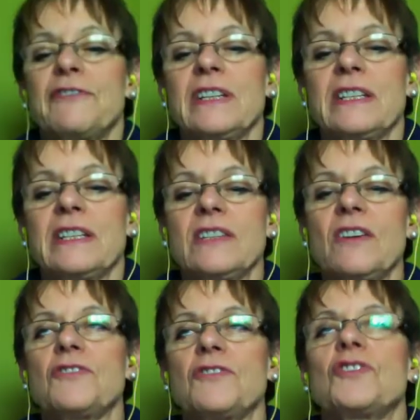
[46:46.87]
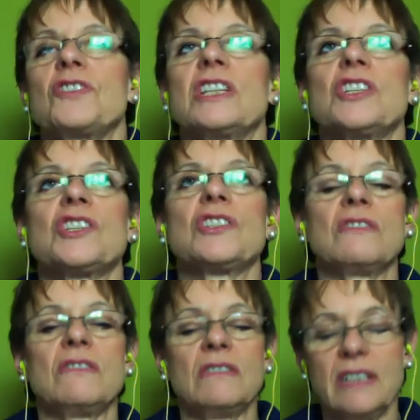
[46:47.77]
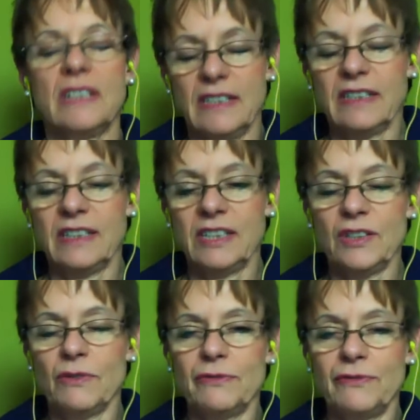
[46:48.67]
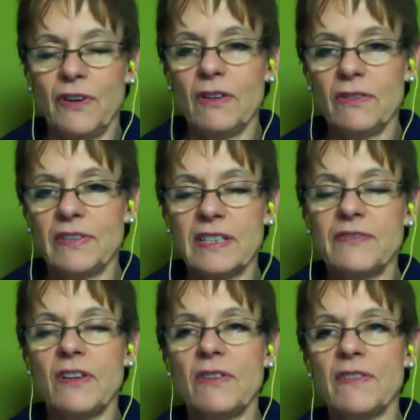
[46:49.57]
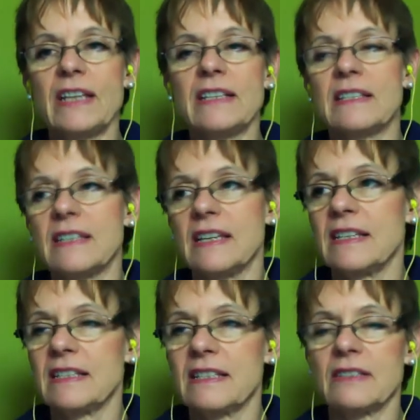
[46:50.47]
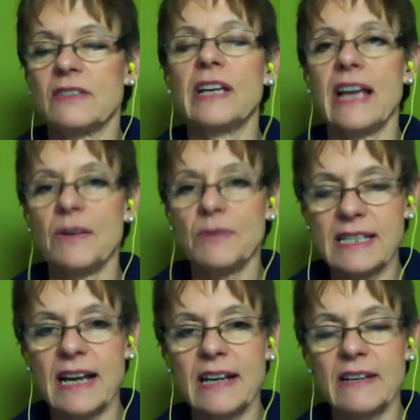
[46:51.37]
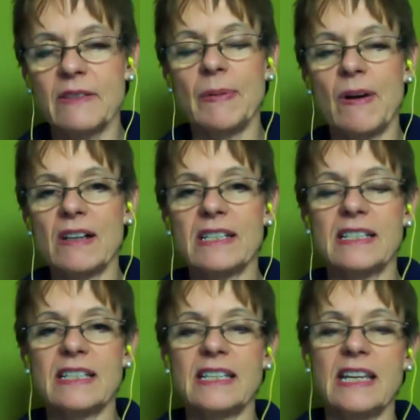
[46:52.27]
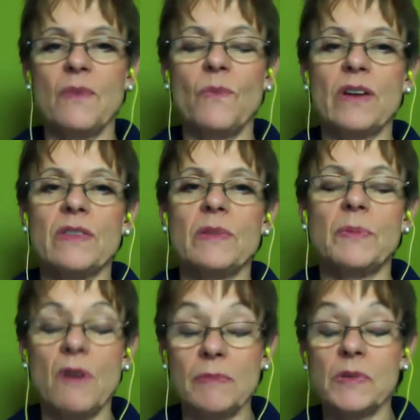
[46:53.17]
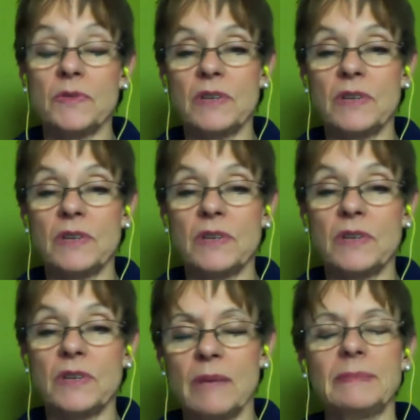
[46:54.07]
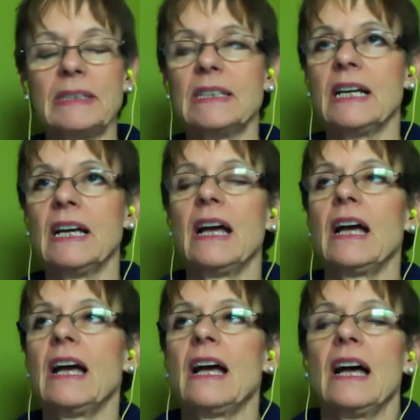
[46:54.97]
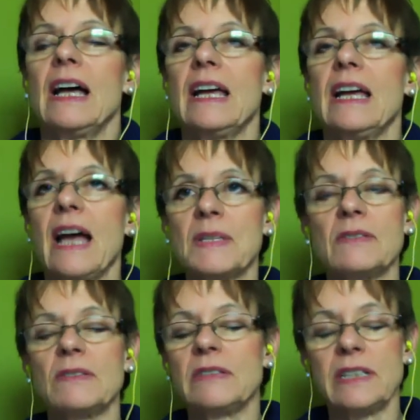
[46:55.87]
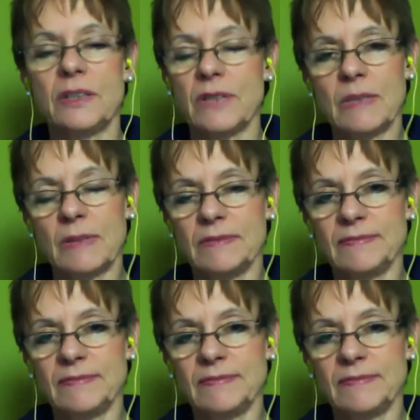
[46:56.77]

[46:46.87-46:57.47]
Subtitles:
It's not the traditional, follow this, follow. It's looking outside of the box and seeing where the problems are coming from. I mean, absolutely incredible.